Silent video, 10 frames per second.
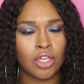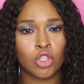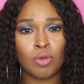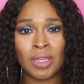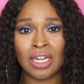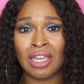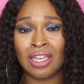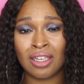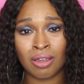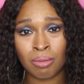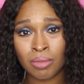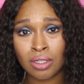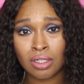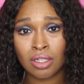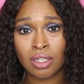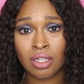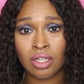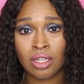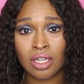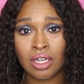you mean him?
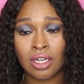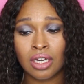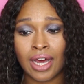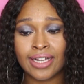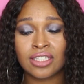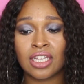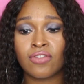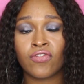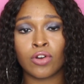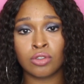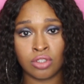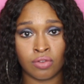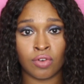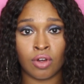I said, first of